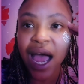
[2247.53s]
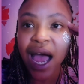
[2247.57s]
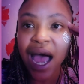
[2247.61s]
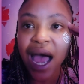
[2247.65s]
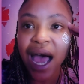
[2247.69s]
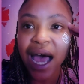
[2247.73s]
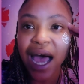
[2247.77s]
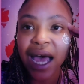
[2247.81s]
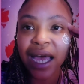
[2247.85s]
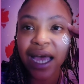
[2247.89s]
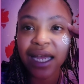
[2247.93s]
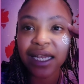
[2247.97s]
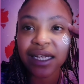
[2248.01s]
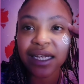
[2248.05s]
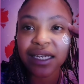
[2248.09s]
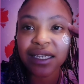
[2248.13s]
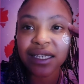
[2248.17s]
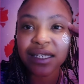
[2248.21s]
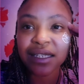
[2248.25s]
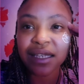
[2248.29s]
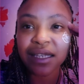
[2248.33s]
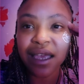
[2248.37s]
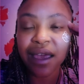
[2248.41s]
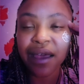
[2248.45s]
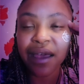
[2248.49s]
And
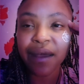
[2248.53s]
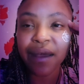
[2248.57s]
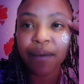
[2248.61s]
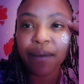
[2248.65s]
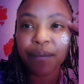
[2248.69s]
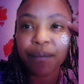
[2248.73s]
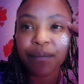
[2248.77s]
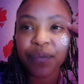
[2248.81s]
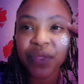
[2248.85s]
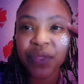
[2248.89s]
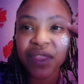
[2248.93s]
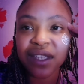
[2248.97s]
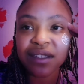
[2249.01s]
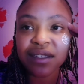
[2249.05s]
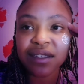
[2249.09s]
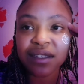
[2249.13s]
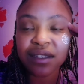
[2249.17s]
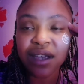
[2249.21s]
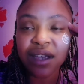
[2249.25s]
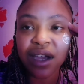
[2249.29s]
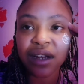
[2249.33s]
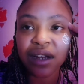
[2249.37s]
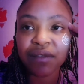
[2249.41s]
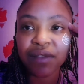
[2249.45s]
this is kind